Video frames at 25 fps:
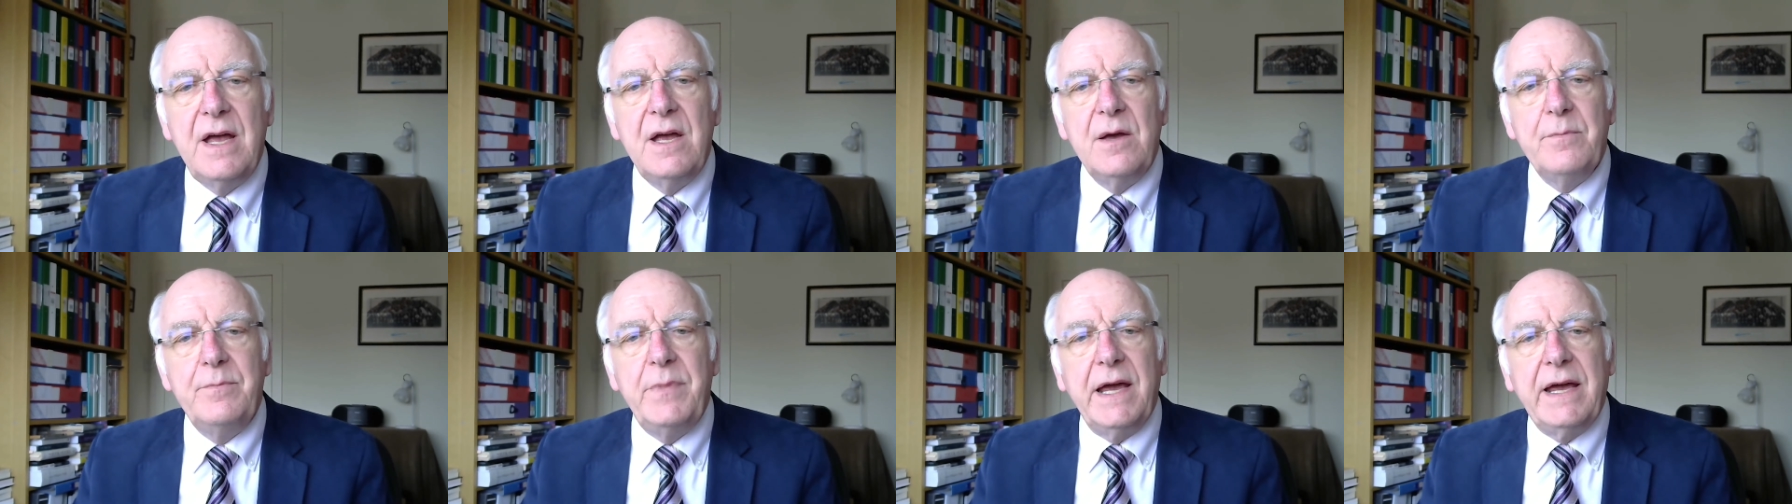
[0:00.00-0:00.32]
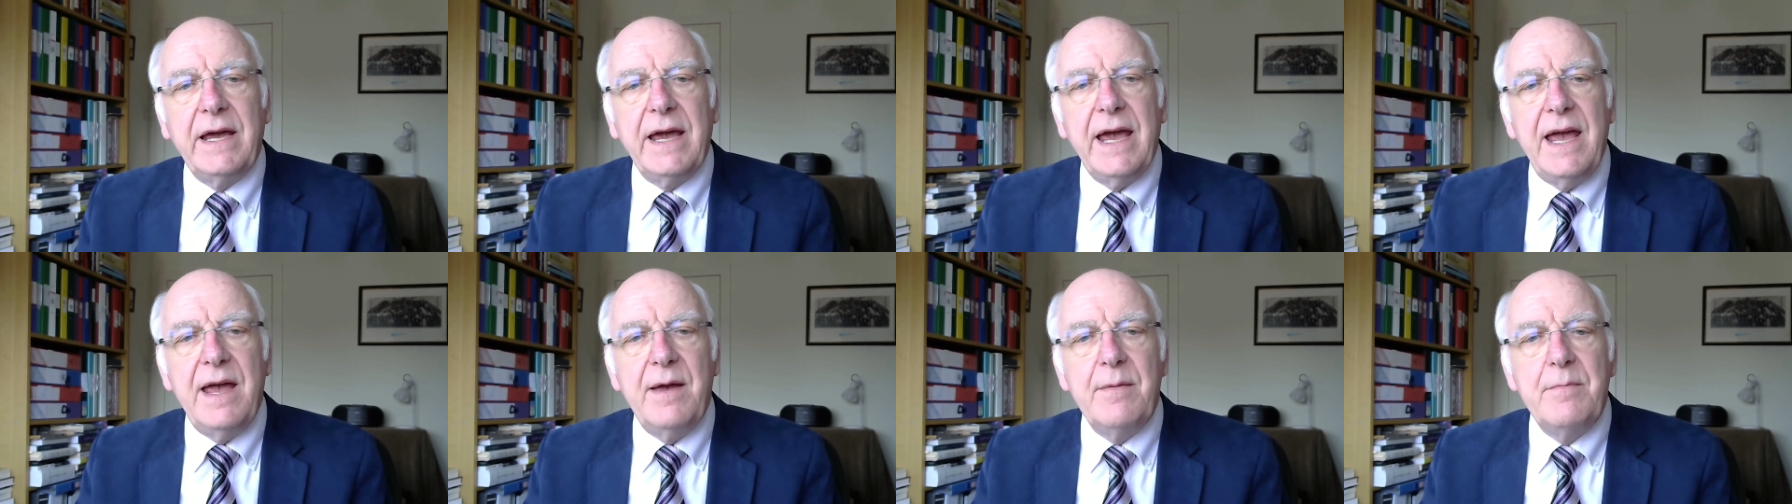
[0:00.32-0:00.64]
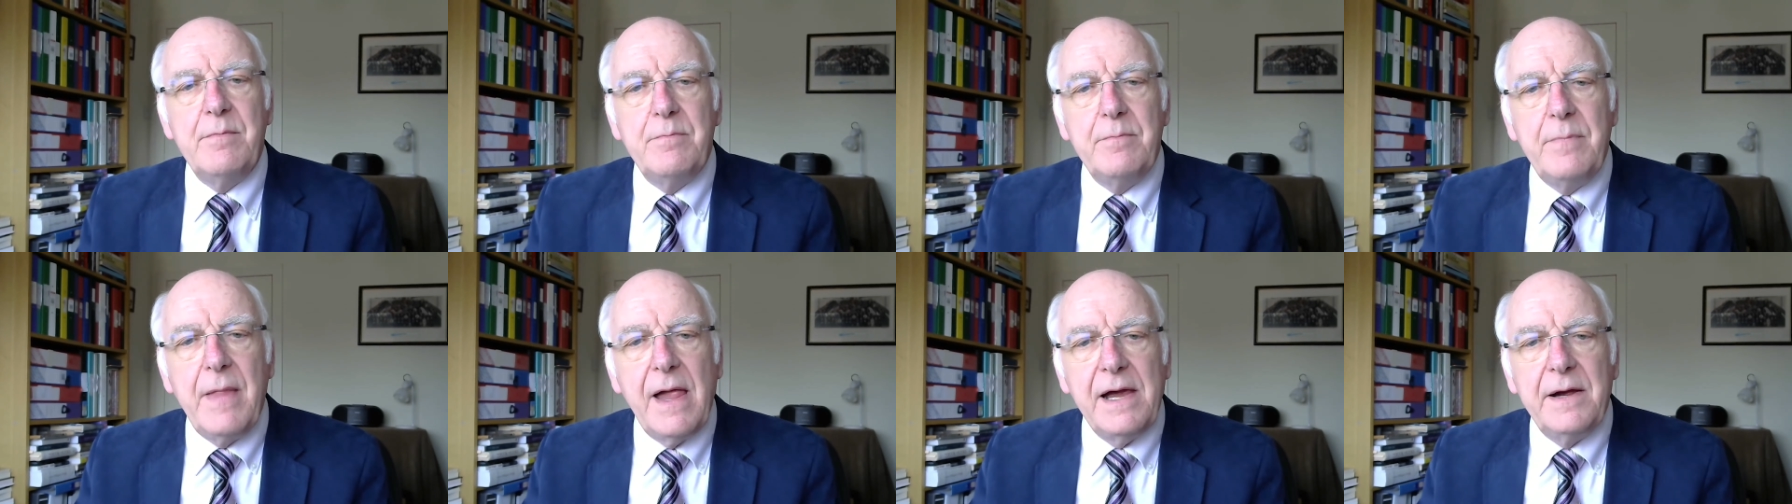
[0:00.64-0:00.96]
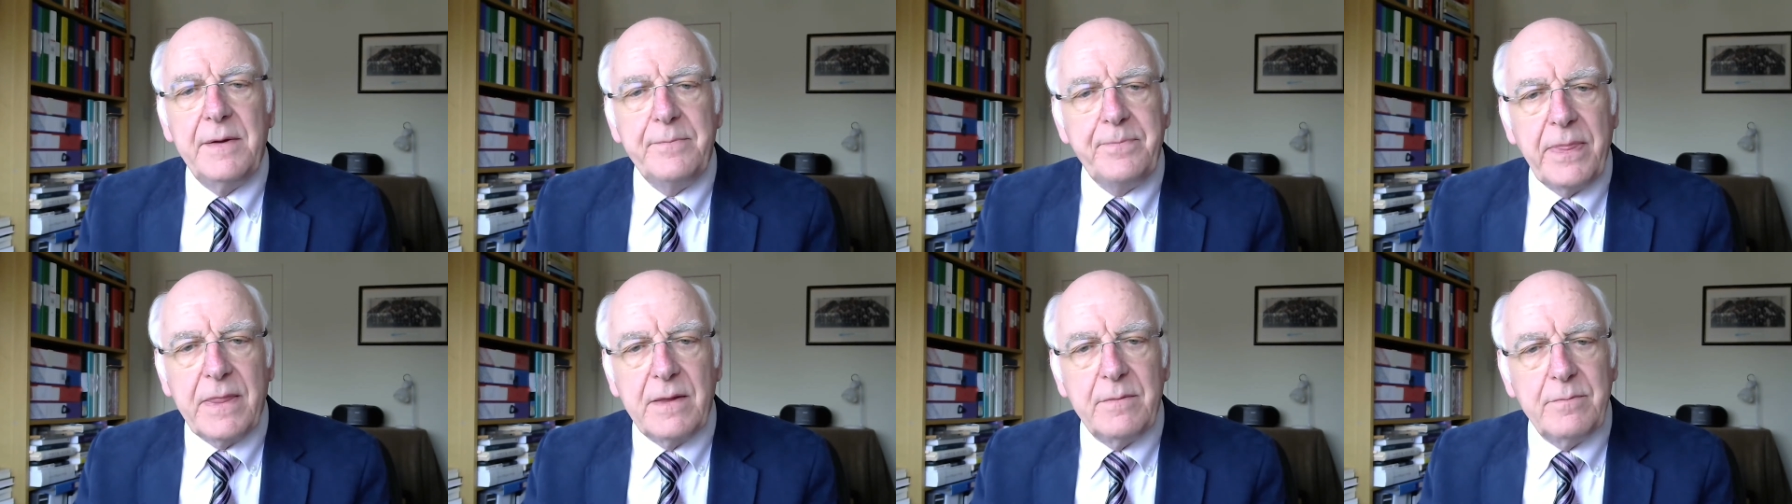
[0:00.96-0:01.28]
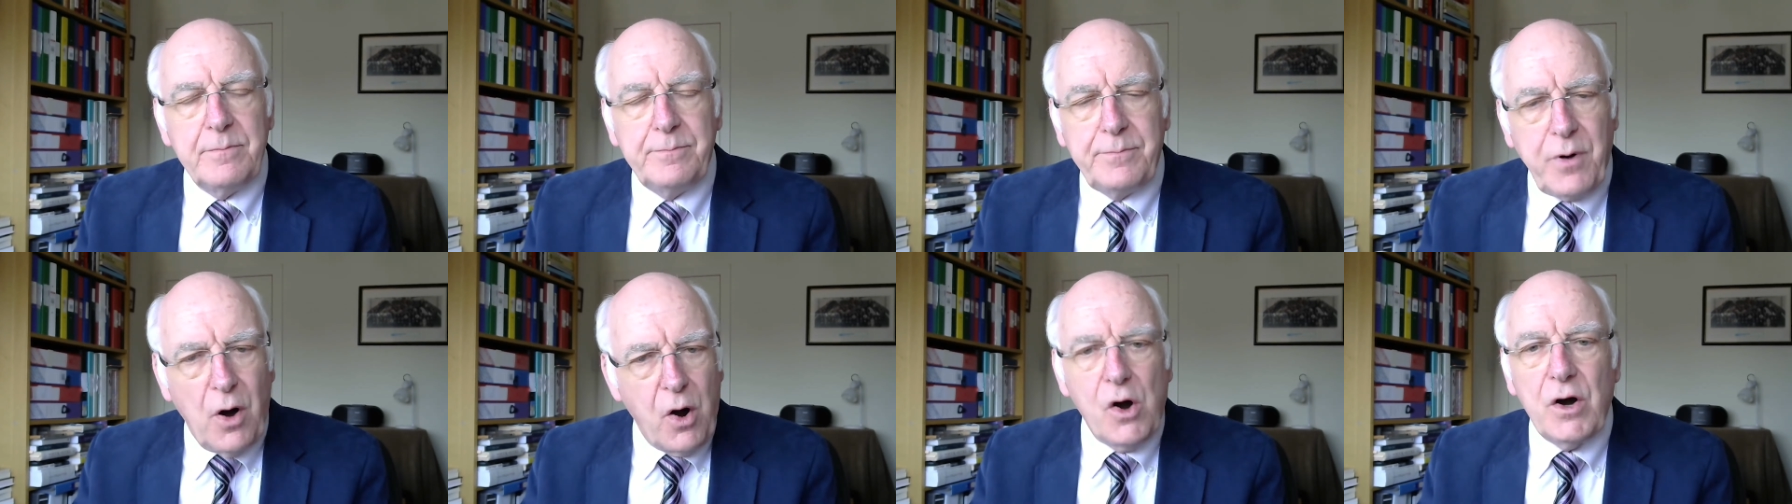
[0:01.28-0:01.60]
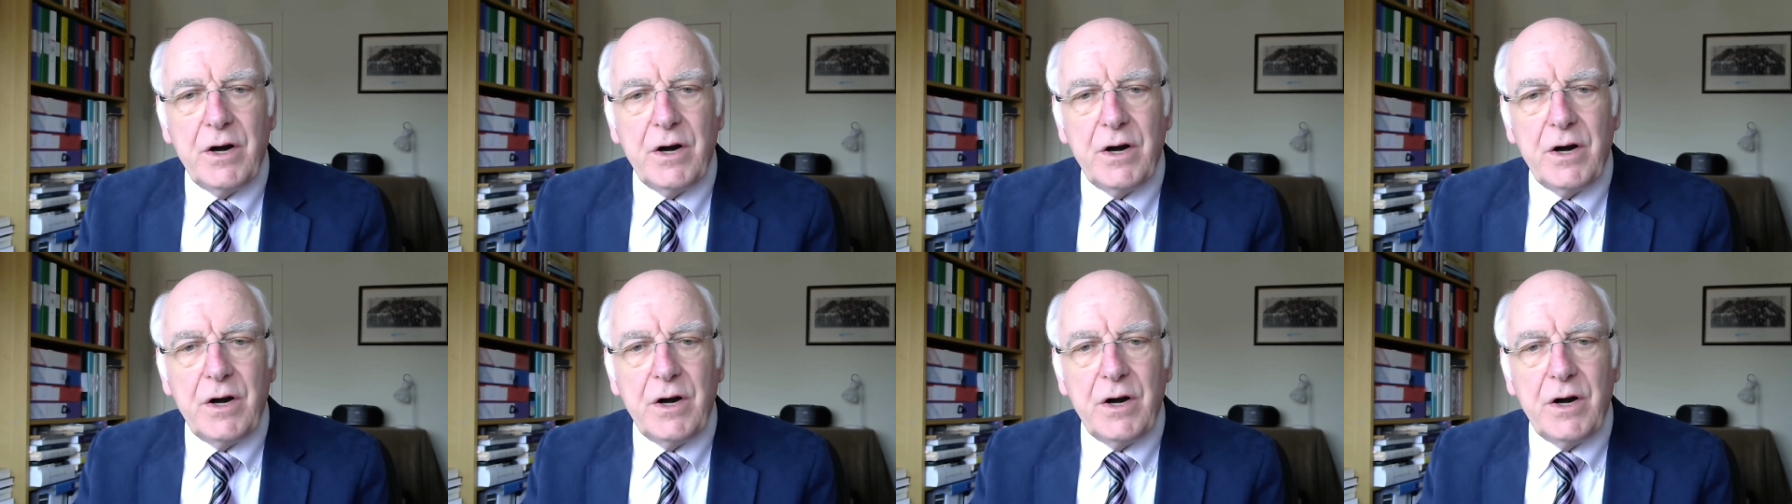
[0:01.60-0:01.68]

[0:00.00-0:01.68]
became born